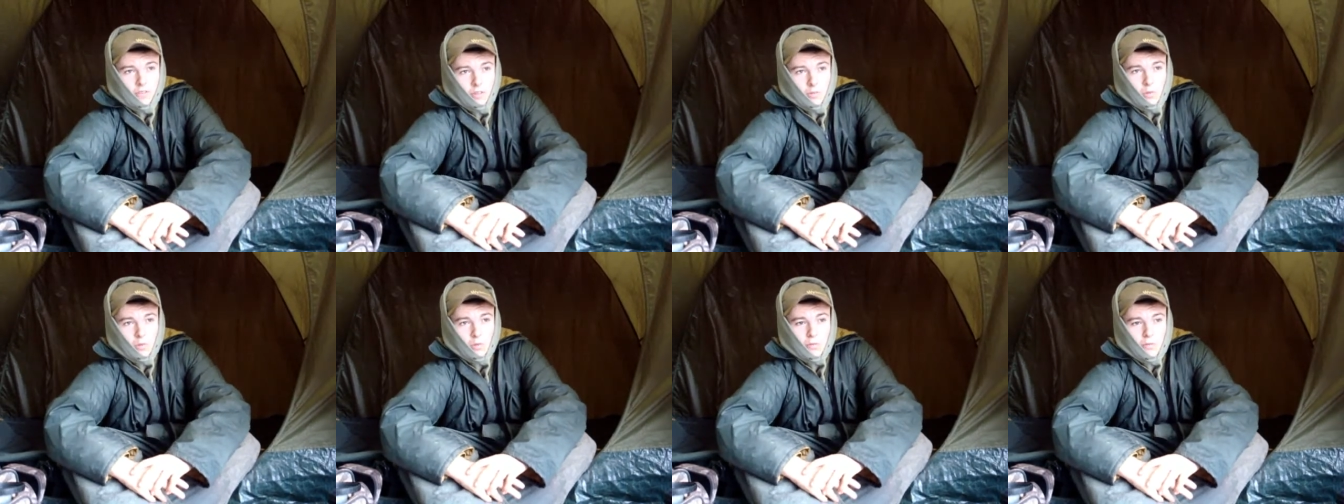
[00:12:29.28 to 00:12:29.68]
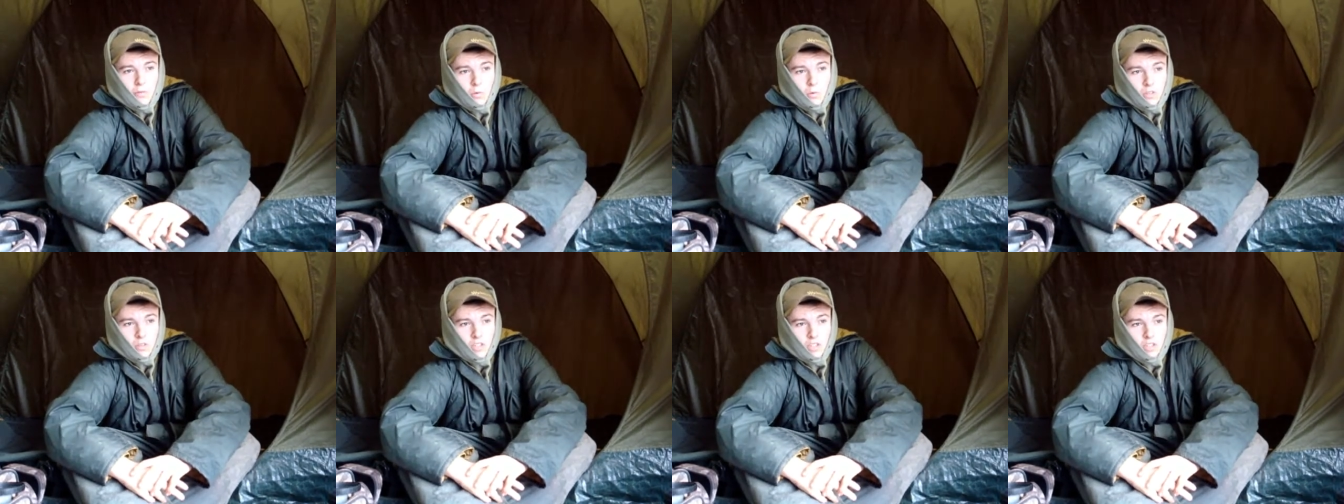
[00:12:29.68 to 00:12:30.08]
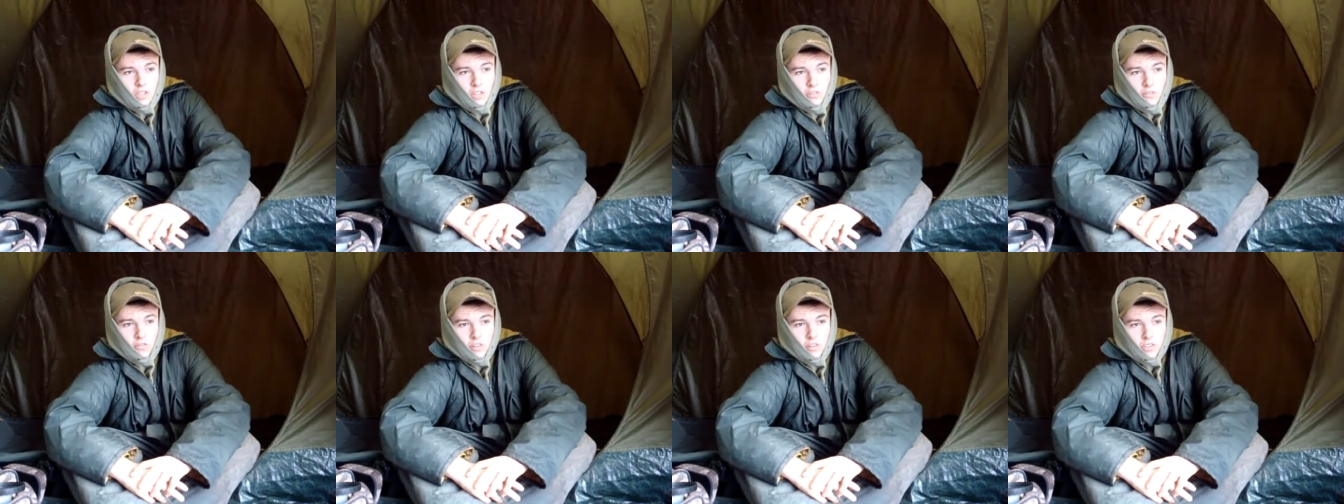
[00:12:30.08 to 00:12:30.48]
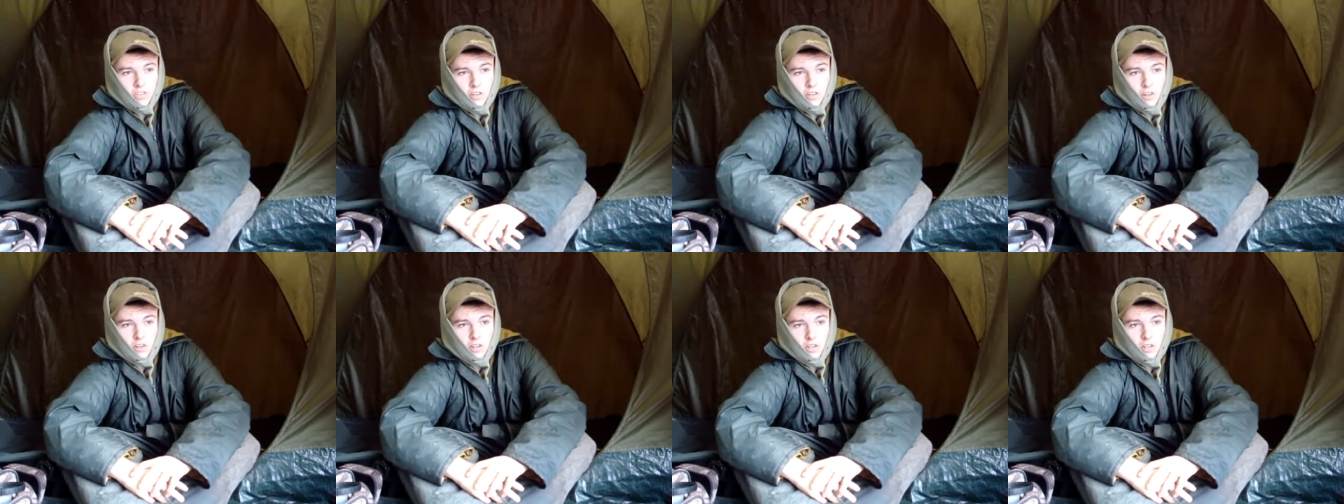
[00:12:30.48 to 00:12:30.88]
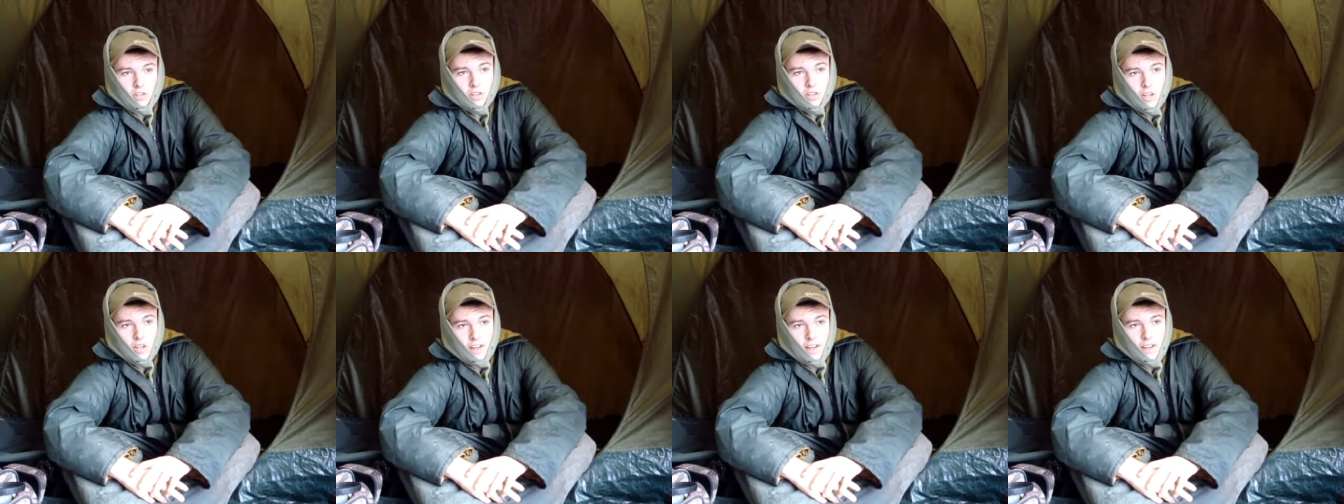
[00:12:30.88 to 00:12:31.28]
it was 14 degrees earlier,
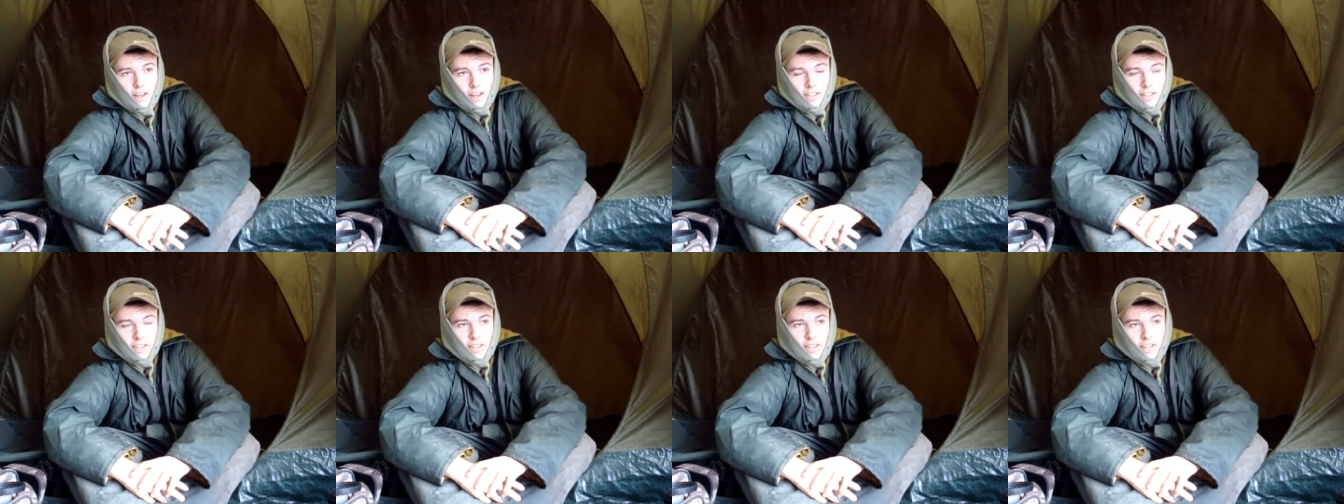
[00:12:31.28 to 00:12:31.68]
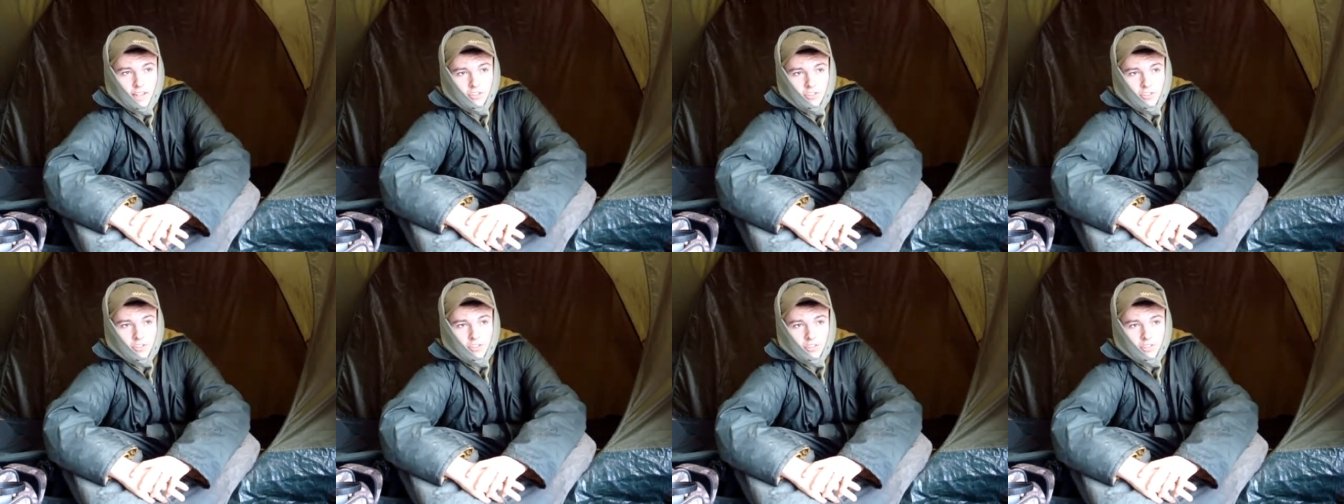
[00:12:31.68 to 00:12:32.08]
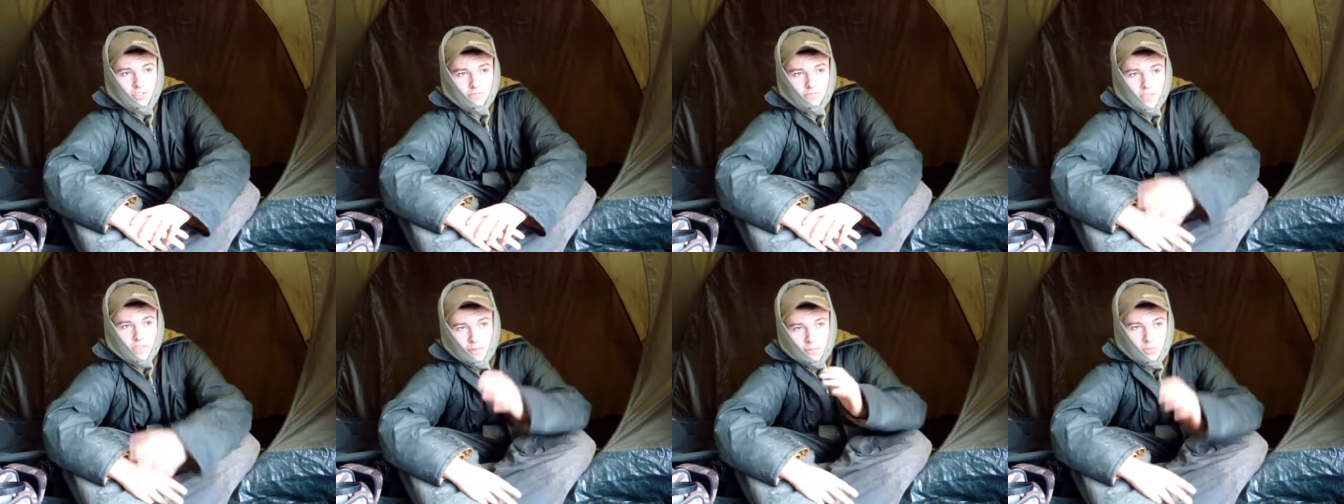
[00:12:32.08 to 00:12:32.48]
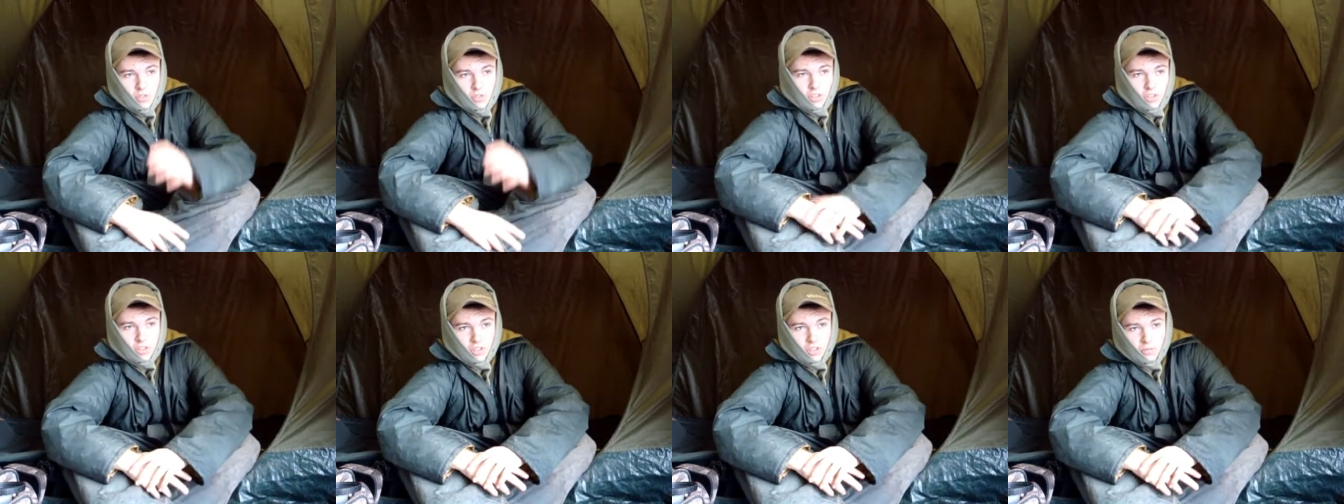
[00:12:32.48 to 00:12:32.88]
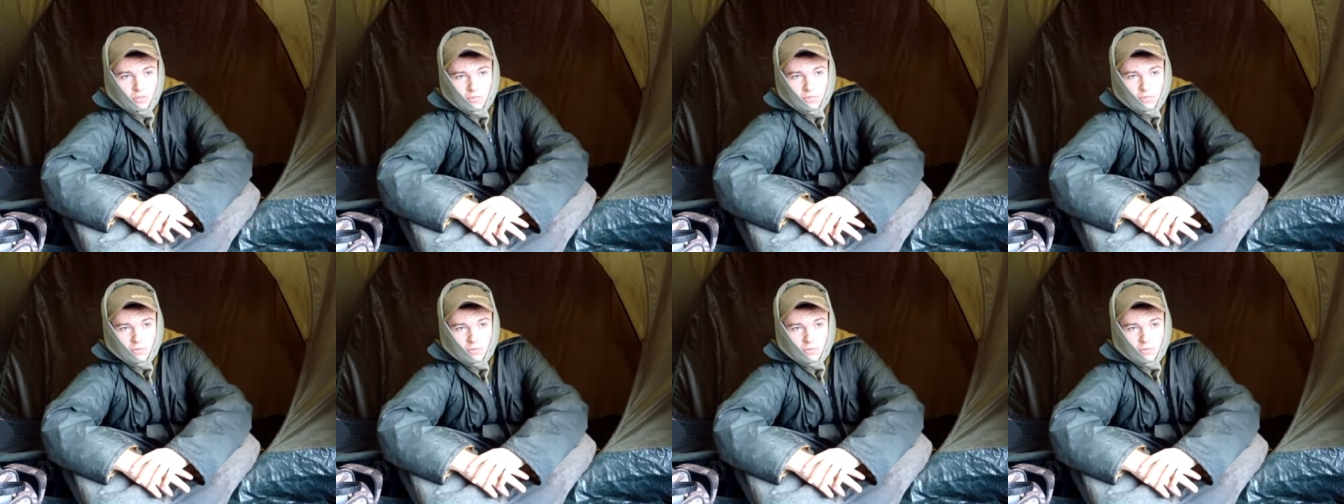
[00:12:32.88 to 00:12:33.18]
and that extra temperature to